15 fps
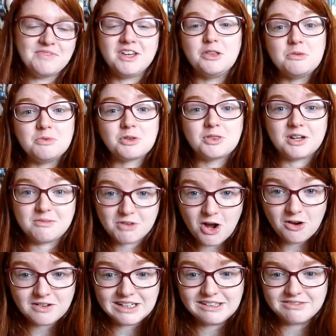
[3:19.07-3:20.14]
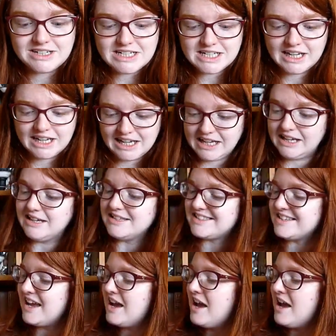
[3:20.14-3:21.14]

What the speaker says: The other book that I'm currently reading is